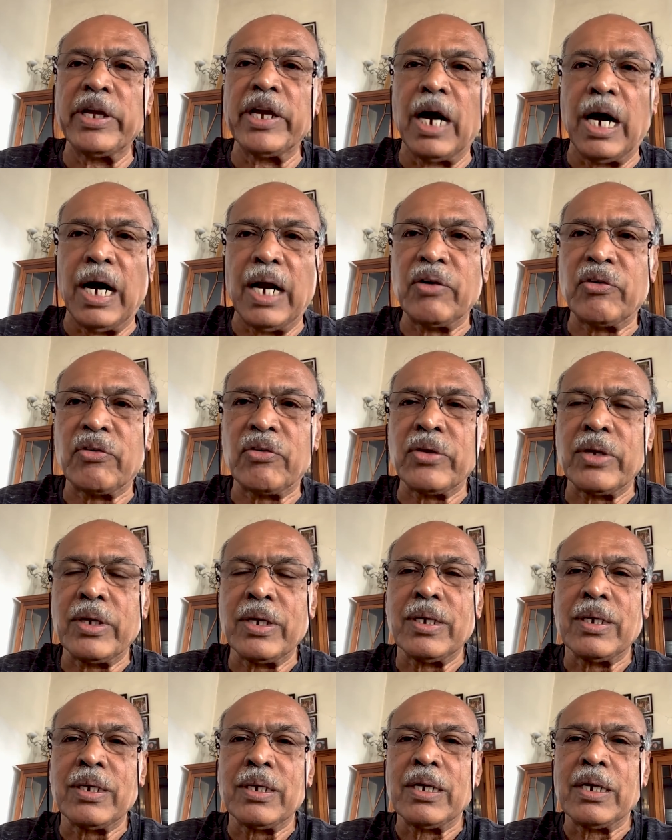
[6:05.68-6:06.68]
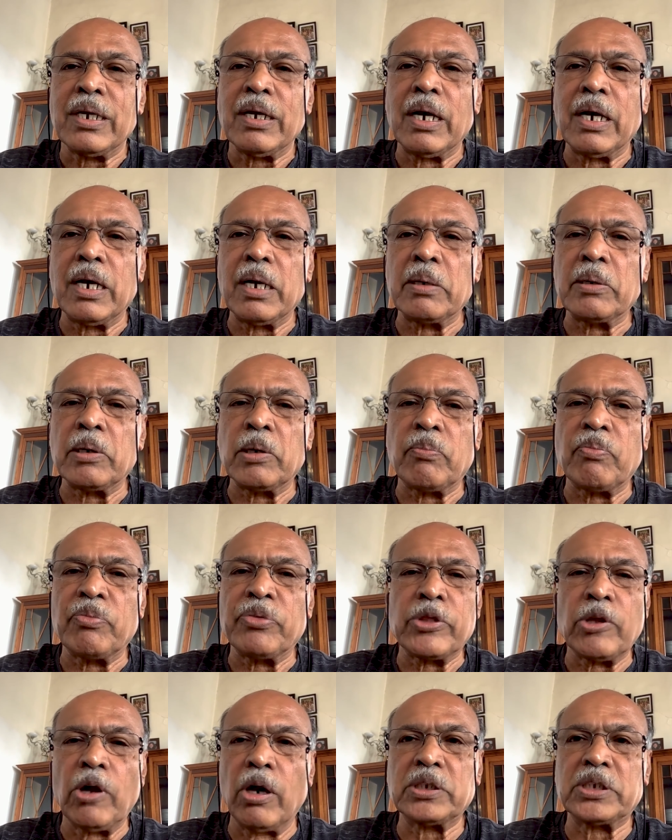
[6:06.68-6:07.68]
guards, uh,
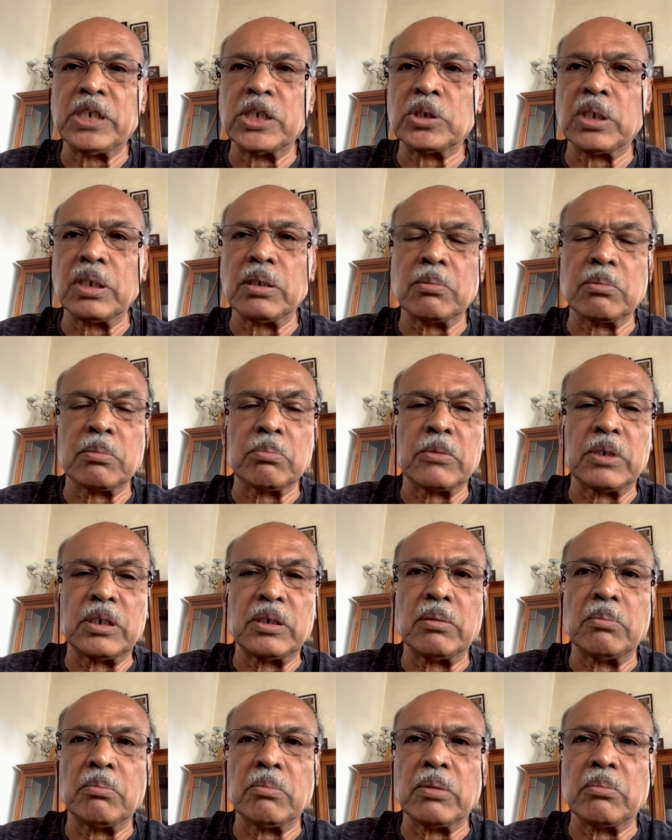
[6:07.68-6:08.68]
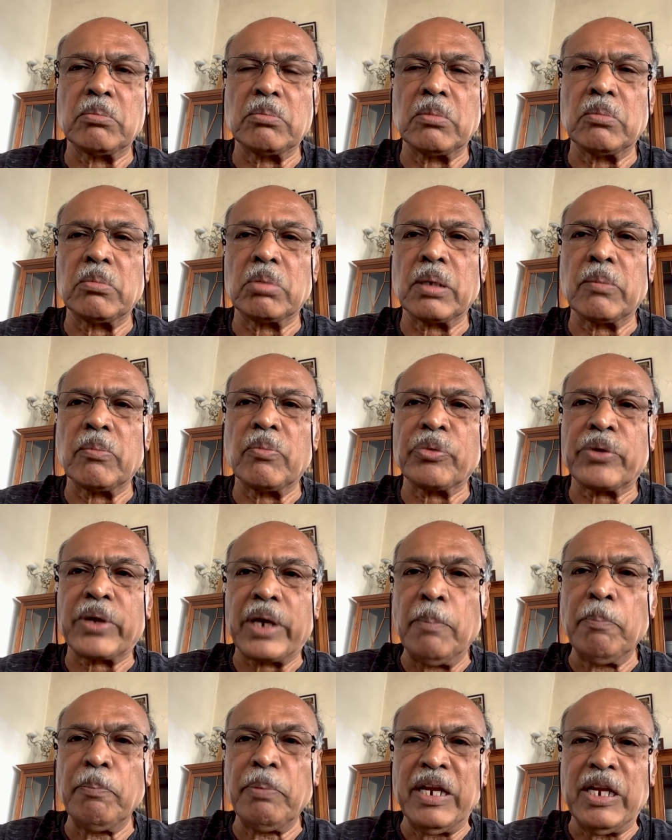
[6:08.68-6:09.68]
not just in
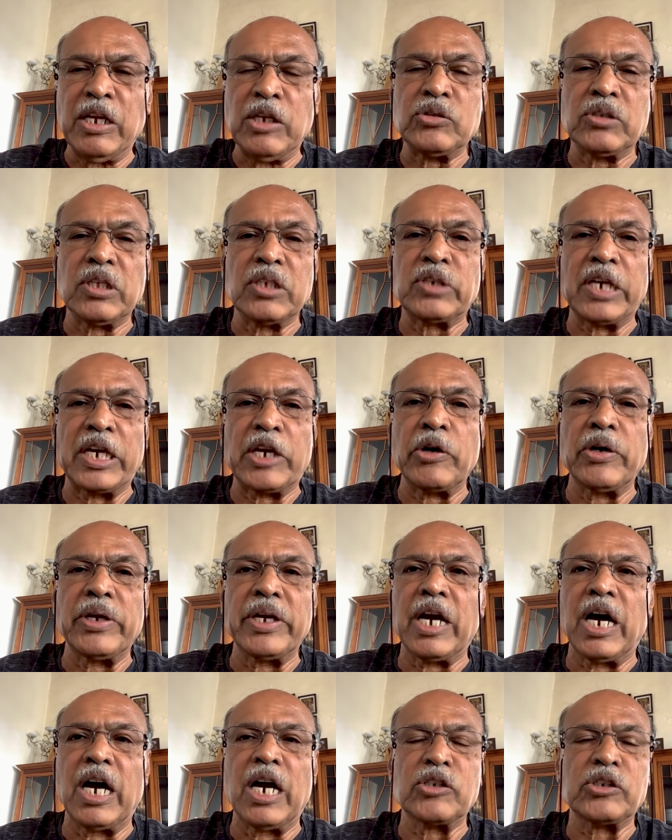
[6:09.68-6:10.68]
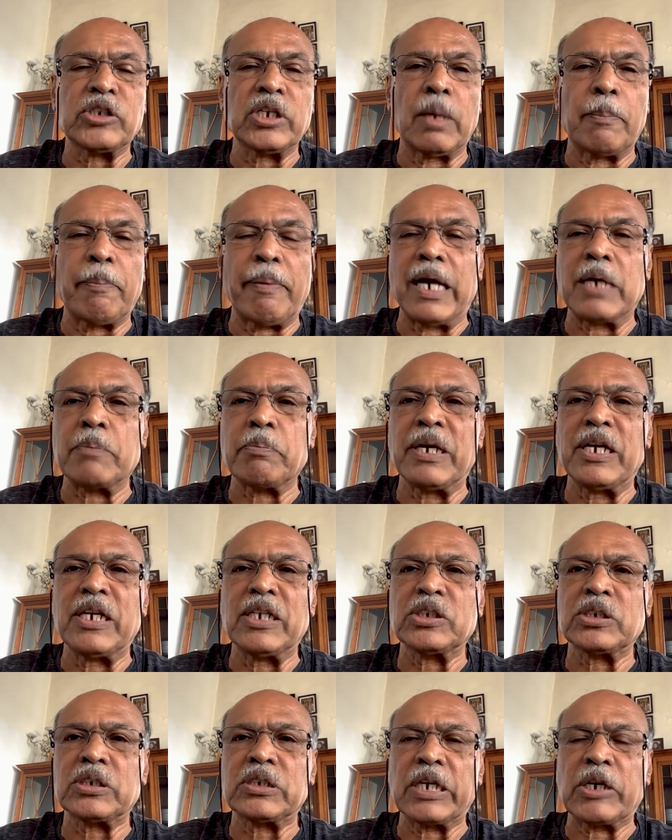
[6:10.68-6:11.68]
companies, the security guards in
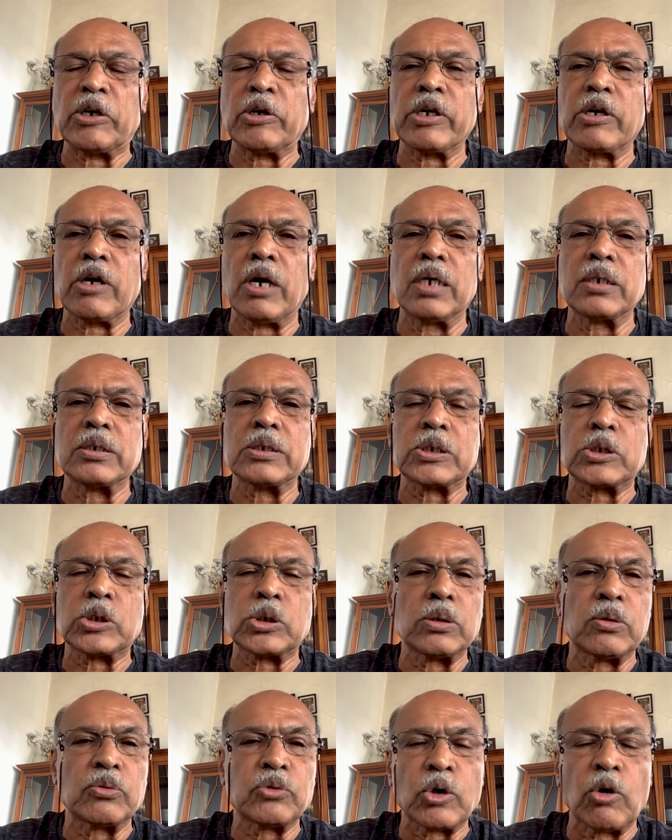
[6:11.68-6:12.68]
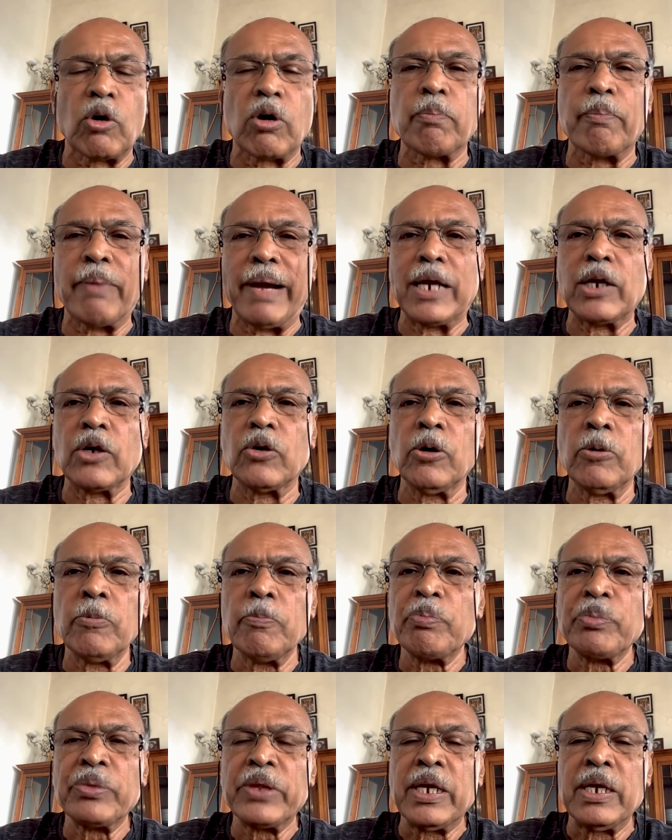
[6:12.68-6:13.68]
apartments, security guards throughout Bangalore,
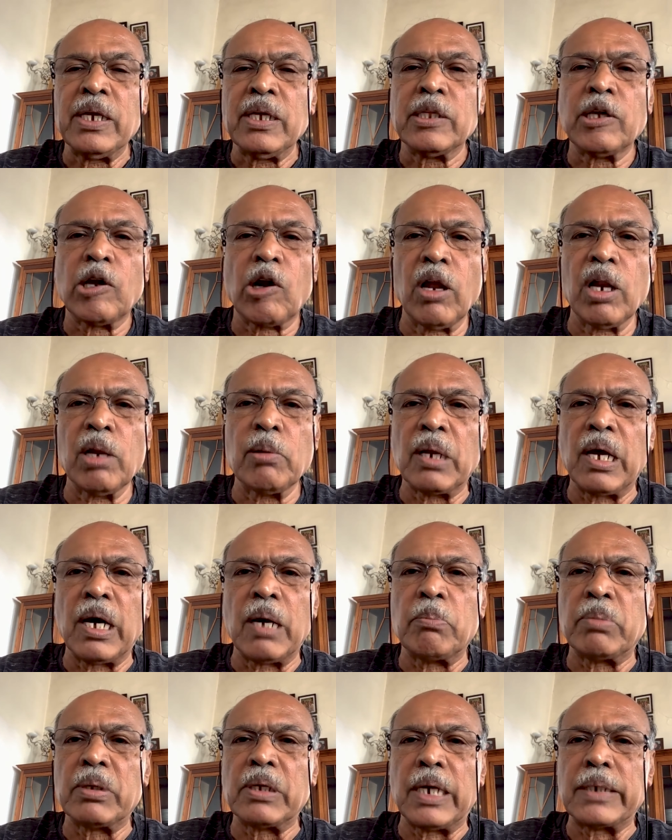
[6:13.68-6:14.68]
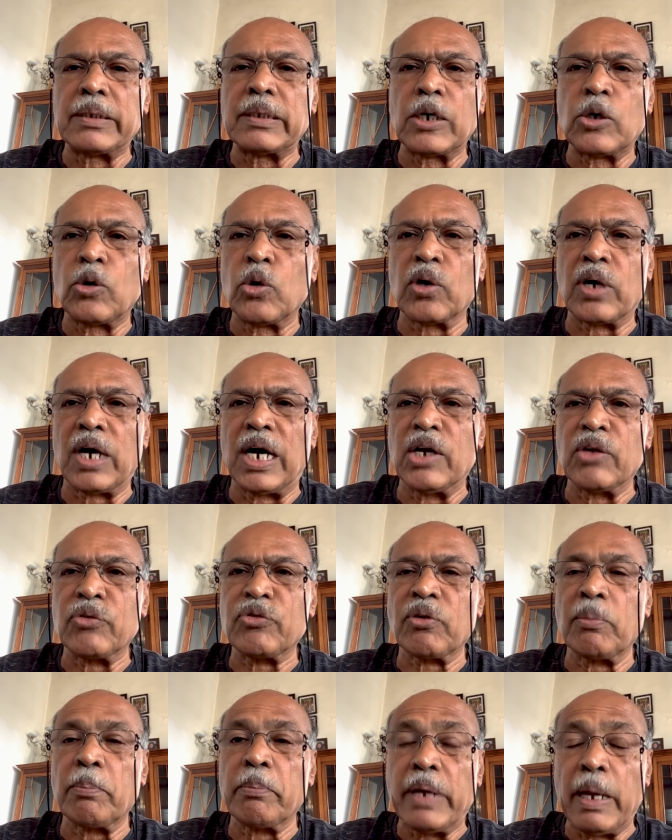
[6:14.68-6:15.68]
they're all uh, either Gurkhas
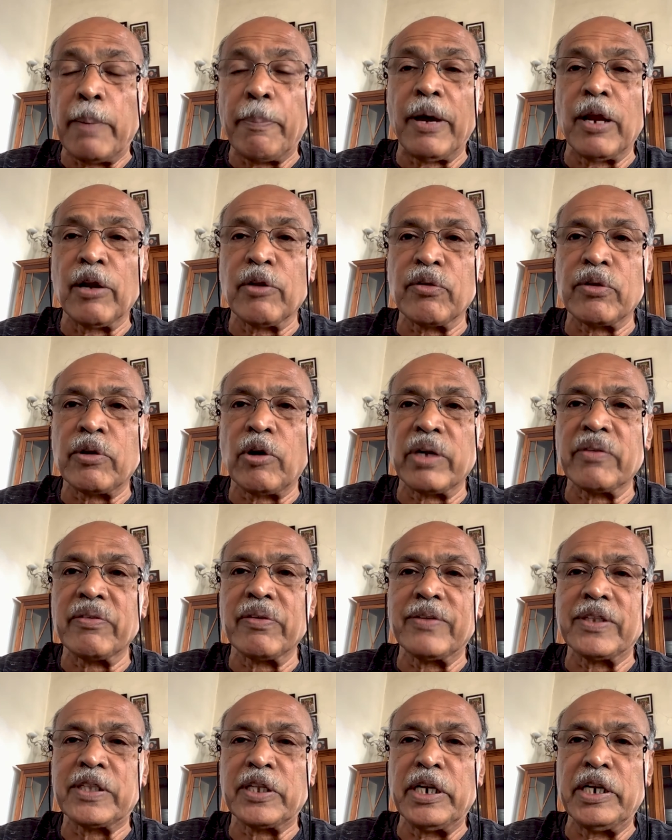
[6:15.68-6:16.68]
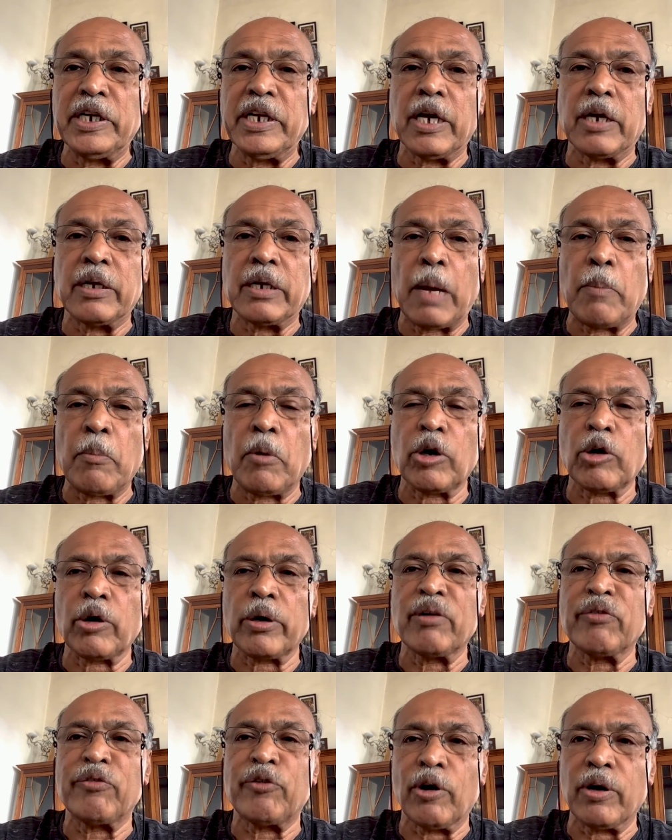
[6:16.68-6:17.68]
from Nepal, not even within India. I'm not talking
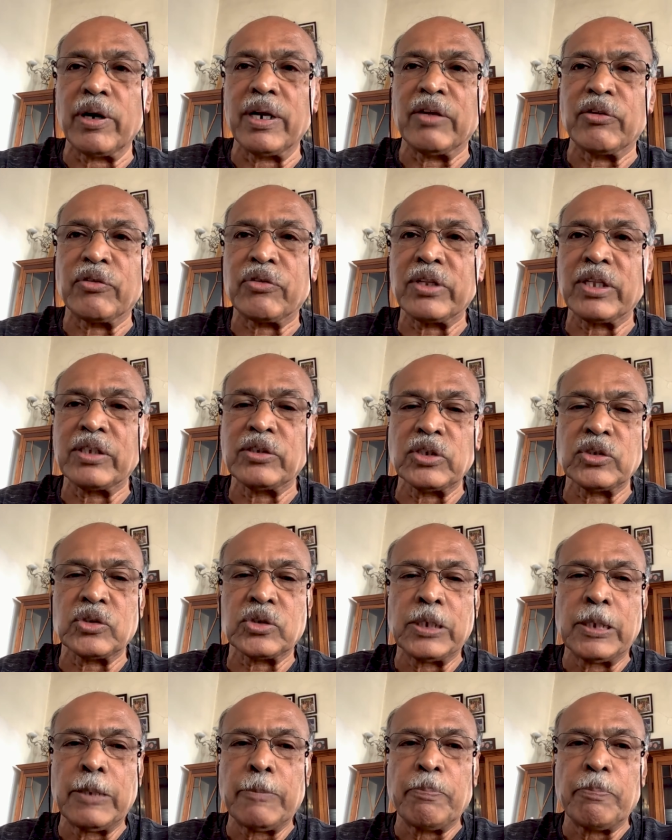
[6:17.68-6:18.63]
of foreigners. This is